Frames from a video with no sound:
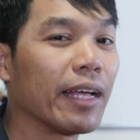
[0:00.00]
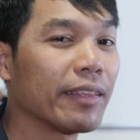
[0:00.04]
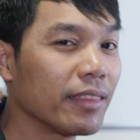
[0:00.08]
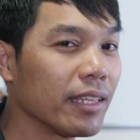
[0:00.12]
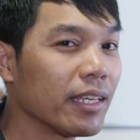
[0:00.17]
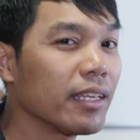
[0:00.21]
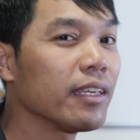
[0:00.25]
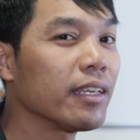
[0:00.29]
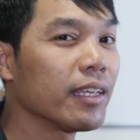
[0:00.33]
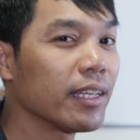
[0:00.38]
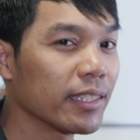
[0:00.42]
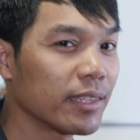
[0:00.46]
I
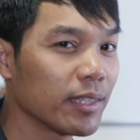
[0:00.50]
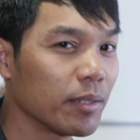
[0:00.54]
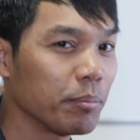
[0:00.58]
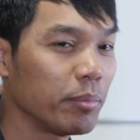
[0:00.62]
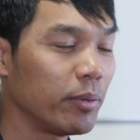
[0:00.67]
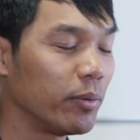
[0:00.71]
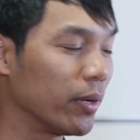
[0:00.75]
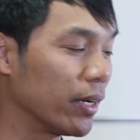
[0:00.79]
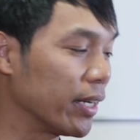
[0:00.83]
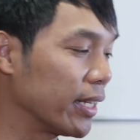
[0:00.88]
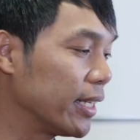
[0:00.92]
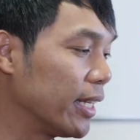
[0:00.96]
think you get the
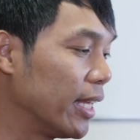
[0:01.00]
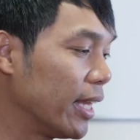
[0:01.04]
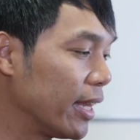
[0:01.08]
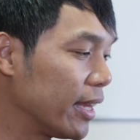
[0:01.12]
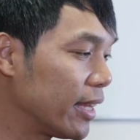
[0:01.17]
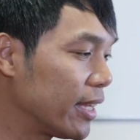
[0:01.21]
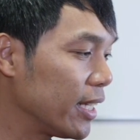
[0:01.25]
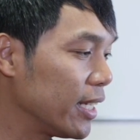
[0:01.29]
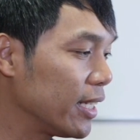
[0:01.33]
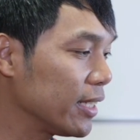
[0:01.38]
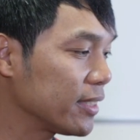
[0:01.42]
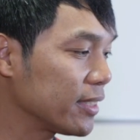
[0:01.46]
point.
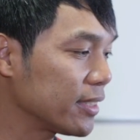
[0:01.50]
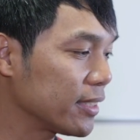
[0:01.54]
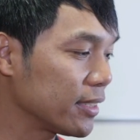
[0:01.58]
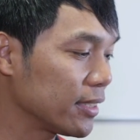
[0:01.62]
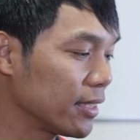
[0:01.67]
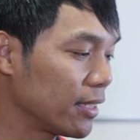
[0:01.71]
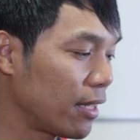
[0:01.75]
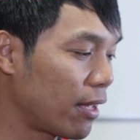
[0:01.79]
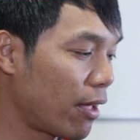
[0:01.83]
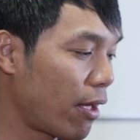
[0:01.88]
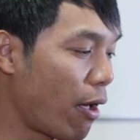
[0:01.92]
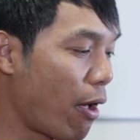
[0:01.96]
This,
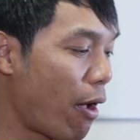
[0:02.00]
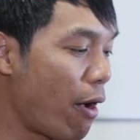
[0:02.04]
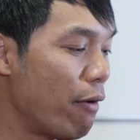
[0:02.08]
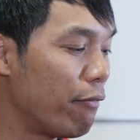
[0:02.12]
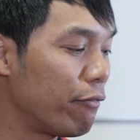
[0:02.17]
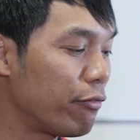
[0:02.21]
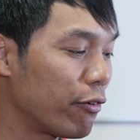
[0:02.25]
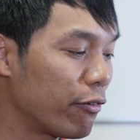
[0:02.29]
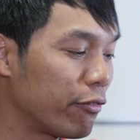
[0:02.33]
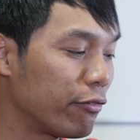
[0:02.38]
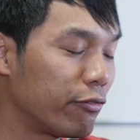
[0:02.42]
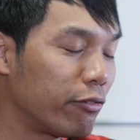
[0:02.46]

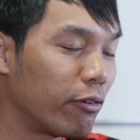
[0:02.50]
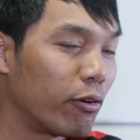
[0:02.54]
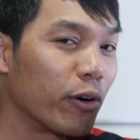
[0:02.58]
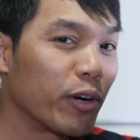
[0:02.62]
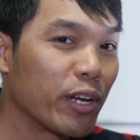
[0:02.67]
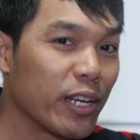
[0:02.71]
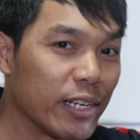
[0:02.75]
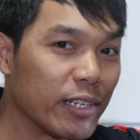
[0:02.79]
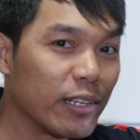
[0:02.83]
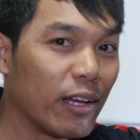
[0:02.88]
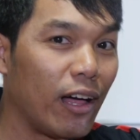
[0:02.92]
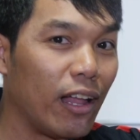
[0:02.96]
for
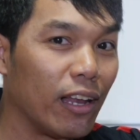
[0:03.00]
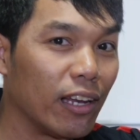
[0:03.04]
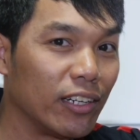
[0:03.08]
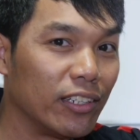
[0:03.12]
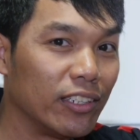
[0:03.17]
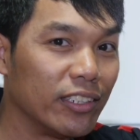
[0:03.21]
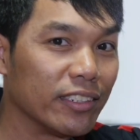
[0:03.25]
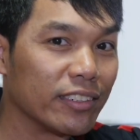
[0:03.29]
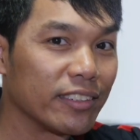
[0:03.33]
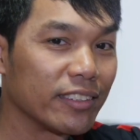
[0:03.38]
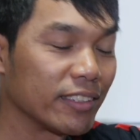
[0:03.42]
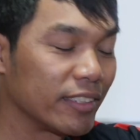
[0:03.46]

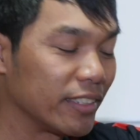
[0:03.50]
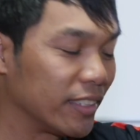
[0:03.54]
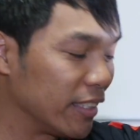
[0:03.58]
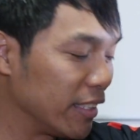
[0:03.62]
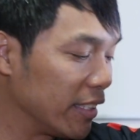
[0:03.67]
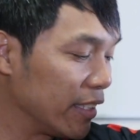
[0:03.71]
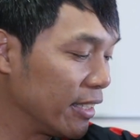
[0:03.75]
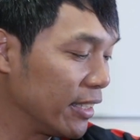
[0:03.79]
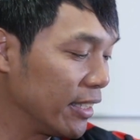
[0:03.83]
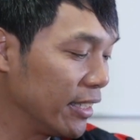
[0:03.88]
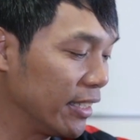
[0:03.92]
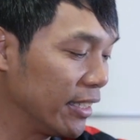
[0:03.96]
$40,
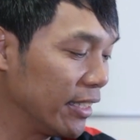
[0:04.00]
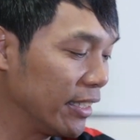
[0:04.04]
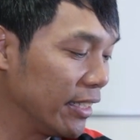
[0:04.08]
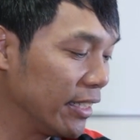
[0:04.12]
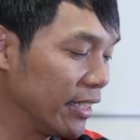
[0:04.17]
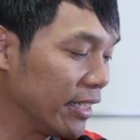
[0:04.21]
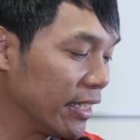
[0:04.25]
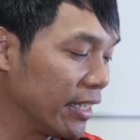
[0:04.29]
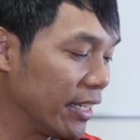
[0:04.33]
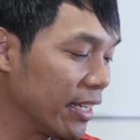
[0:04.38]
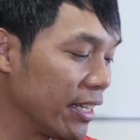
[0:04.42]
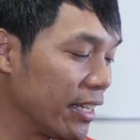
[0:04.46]

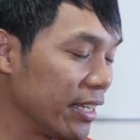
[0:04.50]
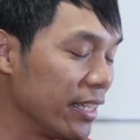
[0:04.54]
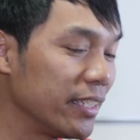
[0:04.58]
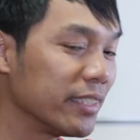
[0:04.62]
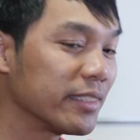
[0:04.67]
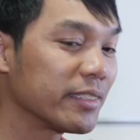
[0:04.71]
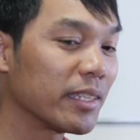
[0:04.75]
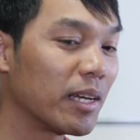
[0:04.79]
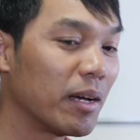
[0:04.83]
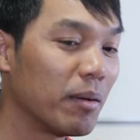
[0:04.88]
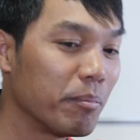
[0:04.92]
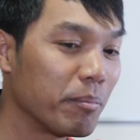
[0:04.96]

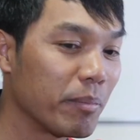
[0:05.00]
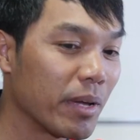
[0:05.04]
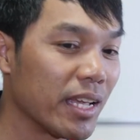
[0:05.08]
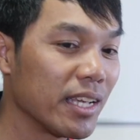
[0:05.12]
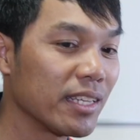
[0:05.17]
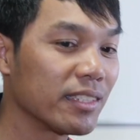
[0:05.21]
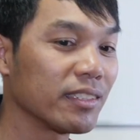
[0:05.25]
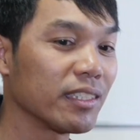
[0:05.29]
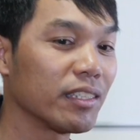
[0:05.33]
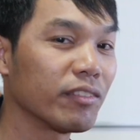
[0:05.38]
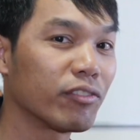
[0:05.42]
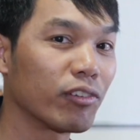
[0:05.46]
is
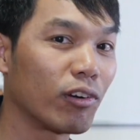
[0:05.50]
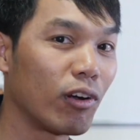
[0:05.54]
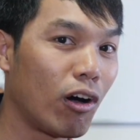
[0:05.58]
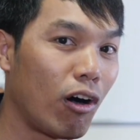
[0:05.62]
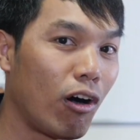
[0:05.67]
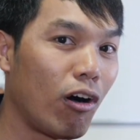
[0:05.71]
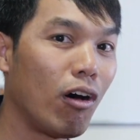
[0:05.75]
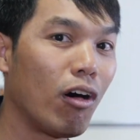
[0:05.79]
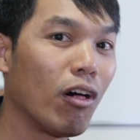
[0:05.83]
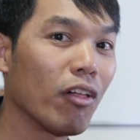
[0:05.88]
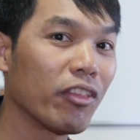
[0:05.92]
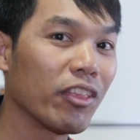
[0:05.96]
amazing for
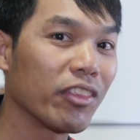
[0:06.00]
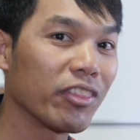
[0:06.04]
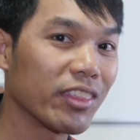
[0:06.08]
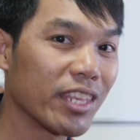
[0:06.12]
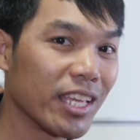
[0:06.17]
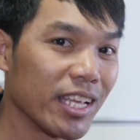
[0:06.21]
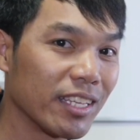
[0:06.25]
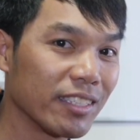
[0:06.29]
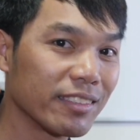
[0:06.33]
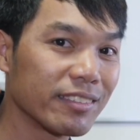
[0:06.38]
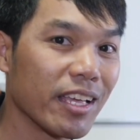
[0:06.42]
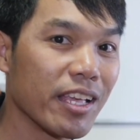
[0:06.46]
all the
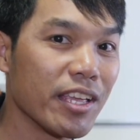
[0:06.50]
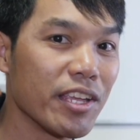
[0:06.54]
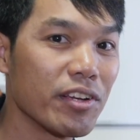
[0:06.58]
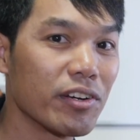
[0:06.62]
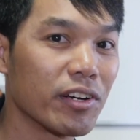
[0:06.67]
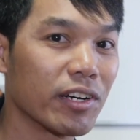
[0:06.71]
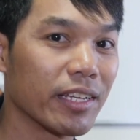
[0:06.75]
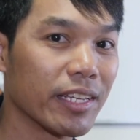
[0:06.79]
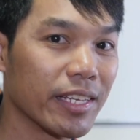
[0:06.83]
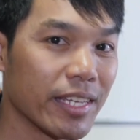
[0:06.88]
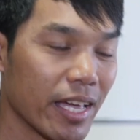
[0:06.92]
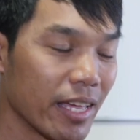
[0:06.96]
things that
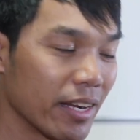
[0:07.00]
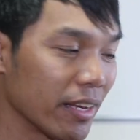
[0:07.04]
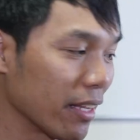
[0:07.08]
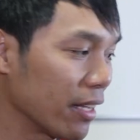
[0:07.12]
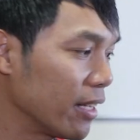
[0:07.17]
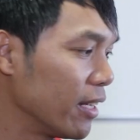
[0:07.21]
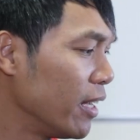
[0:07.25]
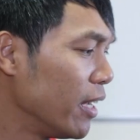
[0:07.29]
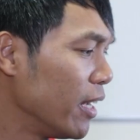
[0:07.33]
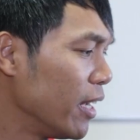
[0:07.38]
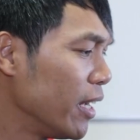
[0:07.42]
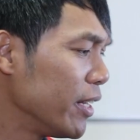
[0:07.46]
you're
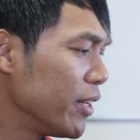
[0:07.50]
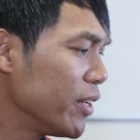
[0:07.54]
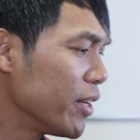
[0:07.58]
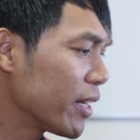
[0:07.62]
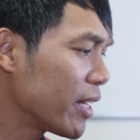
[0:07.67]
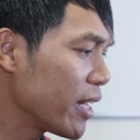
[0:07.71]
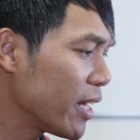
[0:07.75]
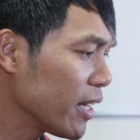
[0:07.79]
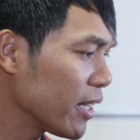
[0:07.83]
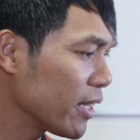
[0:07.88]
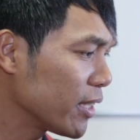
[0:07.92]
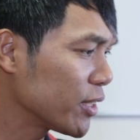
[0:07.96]
getting. You're
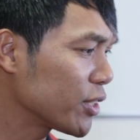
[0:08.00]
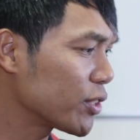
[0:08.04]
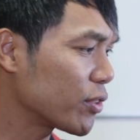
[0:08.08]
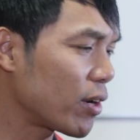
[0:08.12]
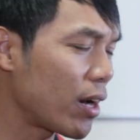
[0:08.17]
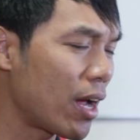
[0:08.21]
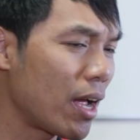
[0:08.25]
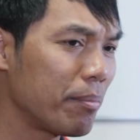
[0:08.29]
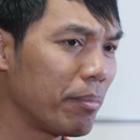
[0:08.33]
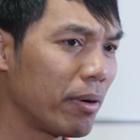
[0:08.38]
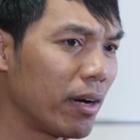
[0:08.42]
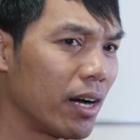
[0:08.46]
getting a
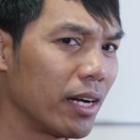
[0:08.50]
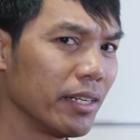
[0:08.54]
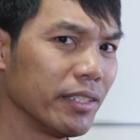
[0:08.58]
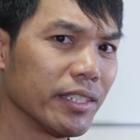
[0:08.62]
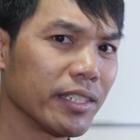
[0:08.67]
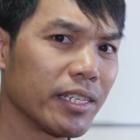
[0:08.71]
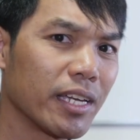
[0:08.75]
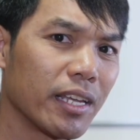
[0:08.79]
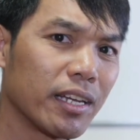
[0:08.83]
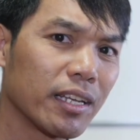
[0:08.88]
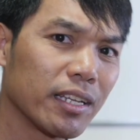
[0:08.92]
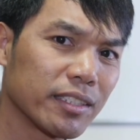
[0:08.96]
tripod,
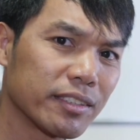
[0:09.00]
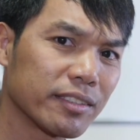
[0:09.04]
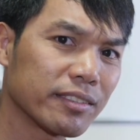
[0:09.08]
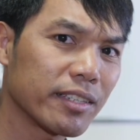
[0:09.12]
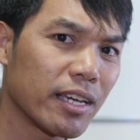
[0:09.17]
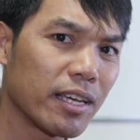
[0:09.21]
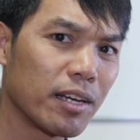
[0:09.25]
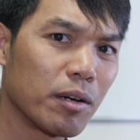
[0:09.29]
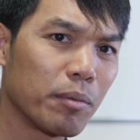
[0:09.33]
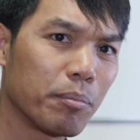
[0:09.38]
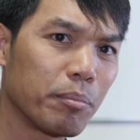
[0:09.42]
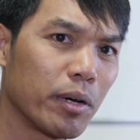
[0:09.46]
you're getting a
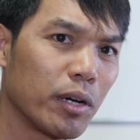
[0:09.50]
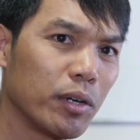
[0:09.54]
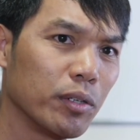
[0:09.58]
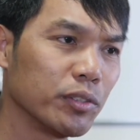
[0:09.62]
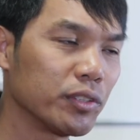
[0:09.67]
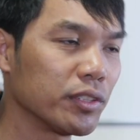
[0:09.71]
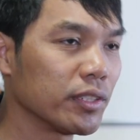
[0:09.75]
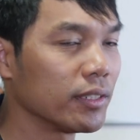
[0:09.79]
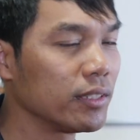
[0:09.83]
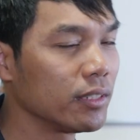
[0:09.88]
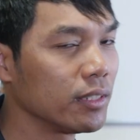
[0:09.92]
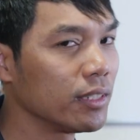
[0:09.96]
center
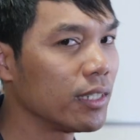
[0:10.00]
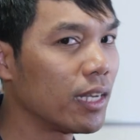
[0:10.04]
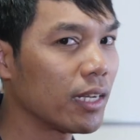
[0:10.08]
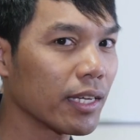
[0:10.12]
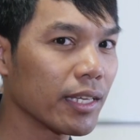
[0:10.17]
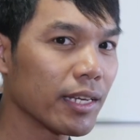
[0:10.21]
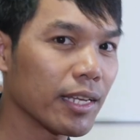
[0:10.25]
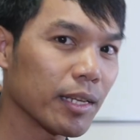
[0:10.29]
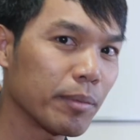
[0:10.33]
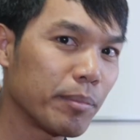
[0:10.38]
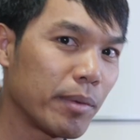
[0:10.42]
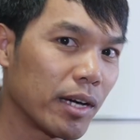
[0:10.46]
post. You're not
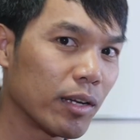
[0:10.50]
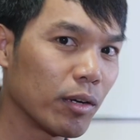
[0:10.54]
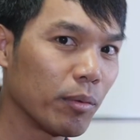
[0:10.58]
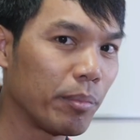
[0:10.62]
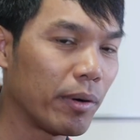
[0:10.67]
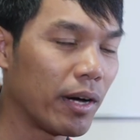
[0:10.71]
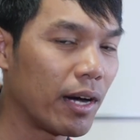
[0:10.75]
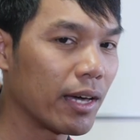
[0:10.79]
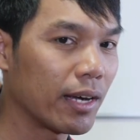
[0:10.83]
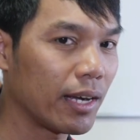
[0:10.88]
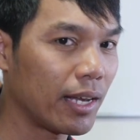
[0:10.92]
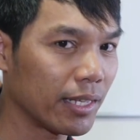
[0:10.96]
getting a
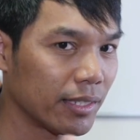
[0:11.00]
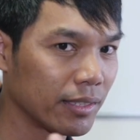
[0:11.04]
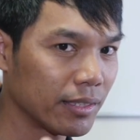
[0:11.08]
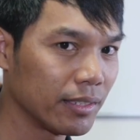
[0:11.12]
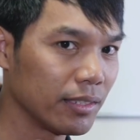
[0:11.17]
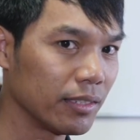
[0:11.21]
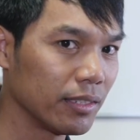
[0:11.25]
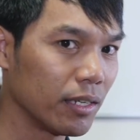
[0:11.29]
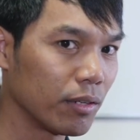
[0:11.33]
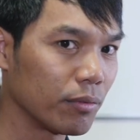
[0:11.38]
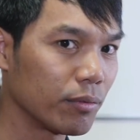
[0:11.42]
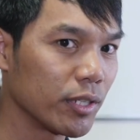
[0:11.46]
monopod like
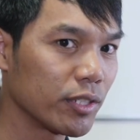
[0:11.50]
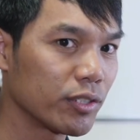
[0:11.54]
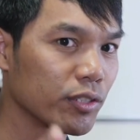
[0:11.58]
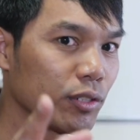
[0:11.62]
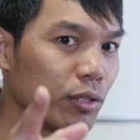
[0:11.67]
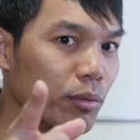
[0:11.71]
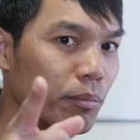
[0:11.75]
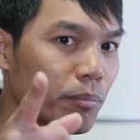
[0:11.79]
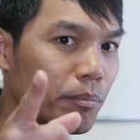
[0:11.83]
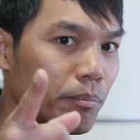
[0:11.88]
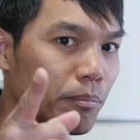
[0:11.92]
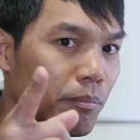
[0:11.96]
the
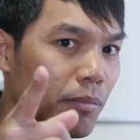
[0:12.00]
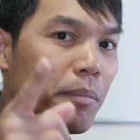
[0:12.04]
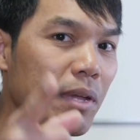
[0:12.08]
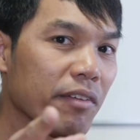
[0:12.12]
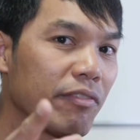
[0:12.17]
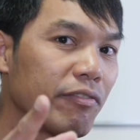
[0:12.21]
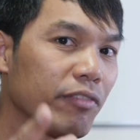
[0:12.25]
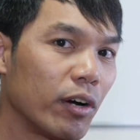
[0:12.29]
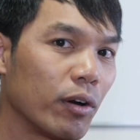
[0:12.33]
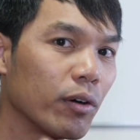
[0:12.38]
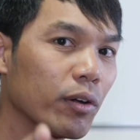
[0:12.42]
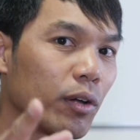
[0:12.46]
original
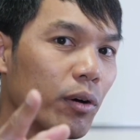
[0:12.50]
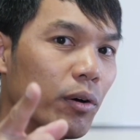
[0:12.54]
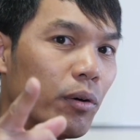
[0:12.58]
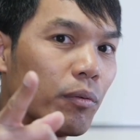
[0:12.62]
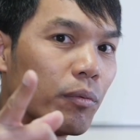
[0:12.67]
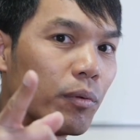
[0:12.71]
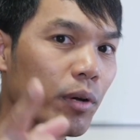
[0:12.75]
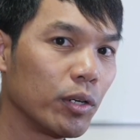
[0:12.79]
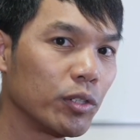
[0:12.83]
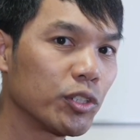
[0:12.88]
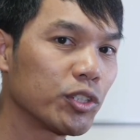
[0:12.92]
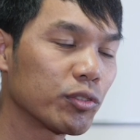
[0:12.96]

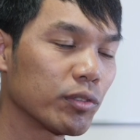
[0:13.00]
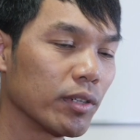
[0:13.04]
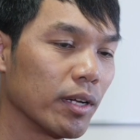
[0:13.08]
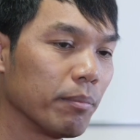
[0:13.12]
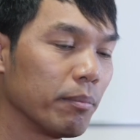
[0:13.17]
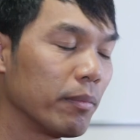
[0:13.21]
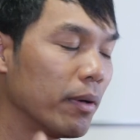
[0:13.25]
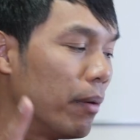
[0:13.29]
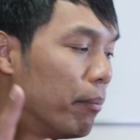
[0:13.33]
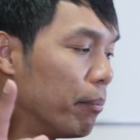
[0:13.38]
Mefoto Roadtrip,